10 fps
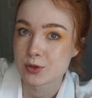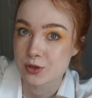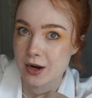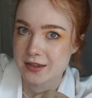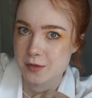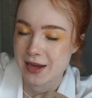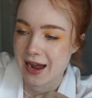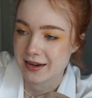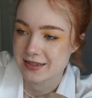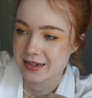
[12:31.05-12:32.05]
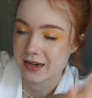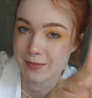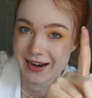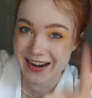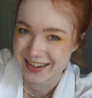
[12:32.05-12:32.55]
across it by accident in
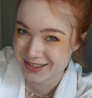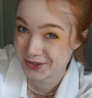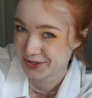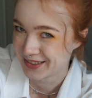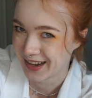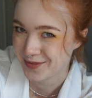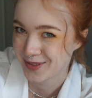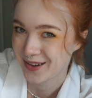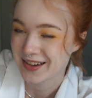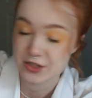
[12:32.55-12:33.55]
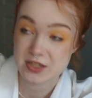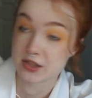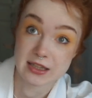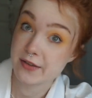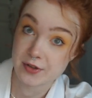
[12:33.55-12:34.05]
my high school library. It just
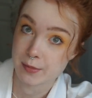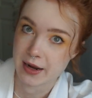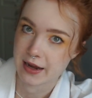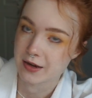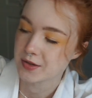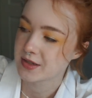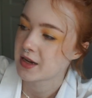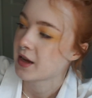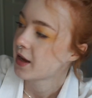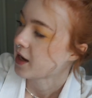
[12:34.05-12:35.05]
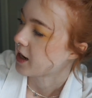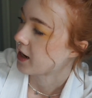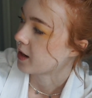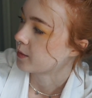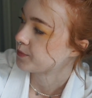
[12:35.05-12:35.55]
lived at my house.
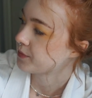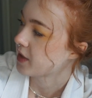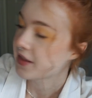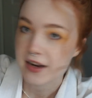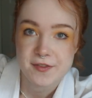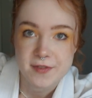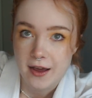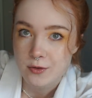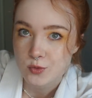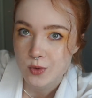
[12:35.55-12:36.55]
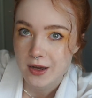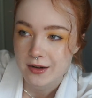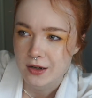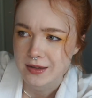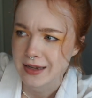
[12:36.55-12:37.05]
And then I found one
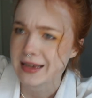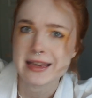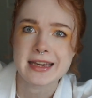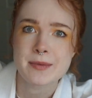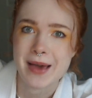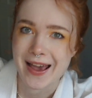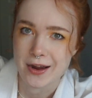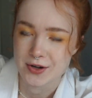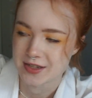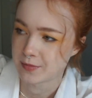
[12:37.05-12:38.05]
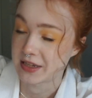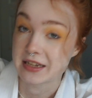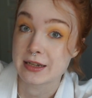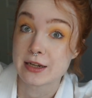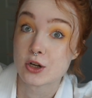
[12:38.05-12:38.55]
on like eBay or
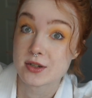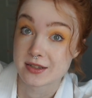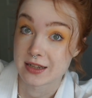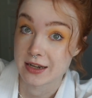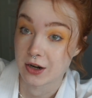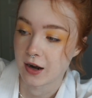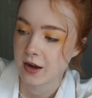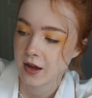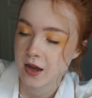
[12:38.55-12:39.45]
something years later,